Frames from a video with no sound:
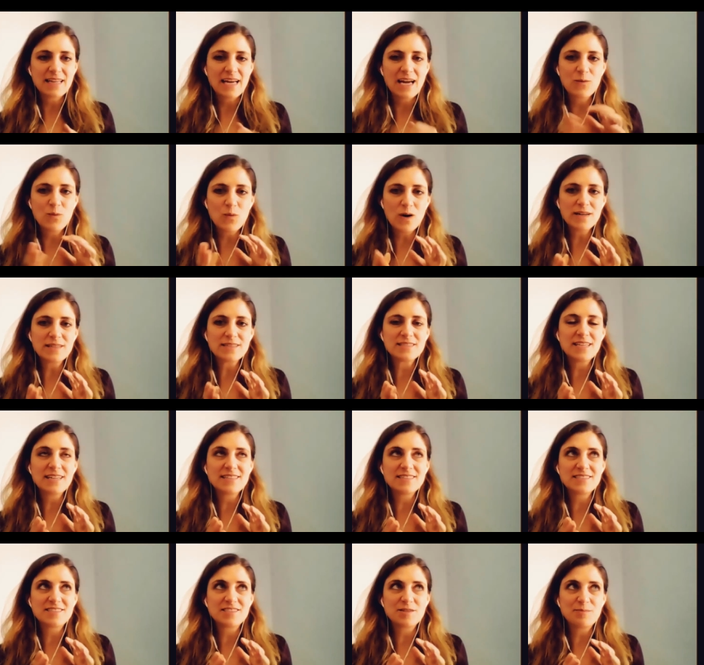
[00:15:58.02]
Mm-hmm. And one
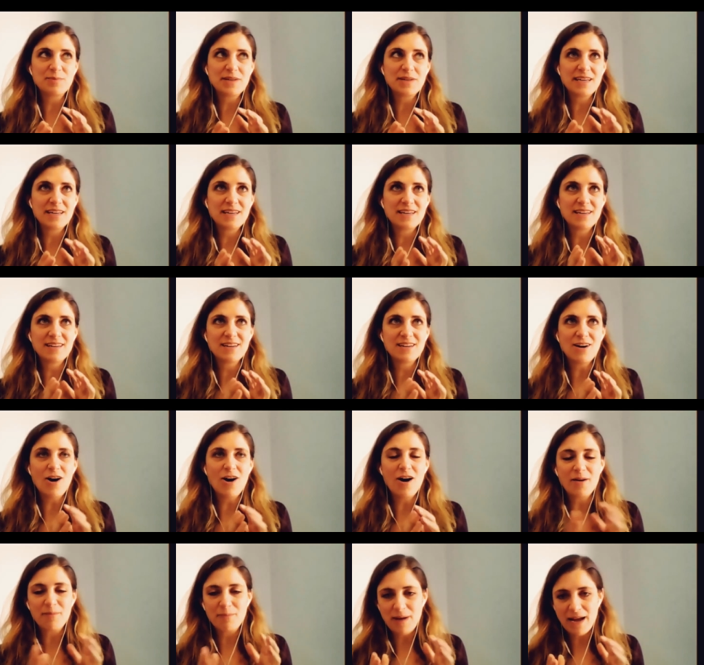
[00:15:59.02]
tends to be
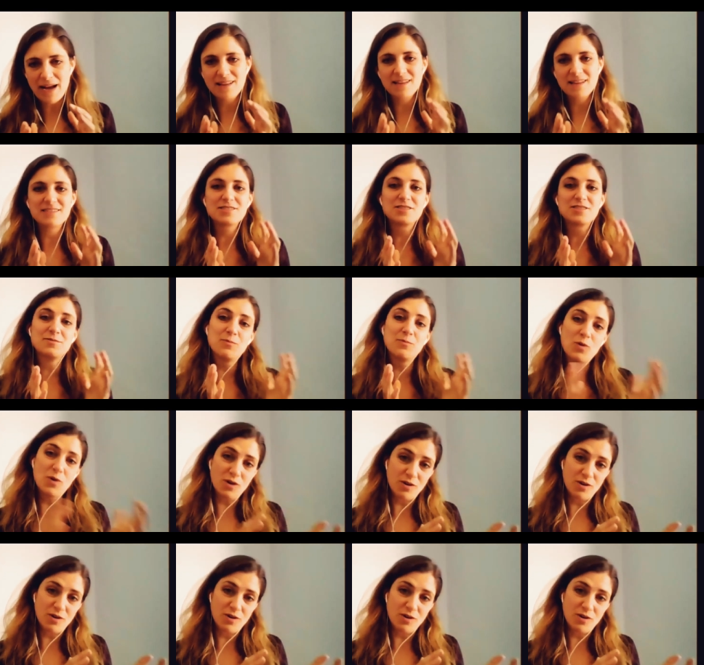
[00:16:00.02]
on balance more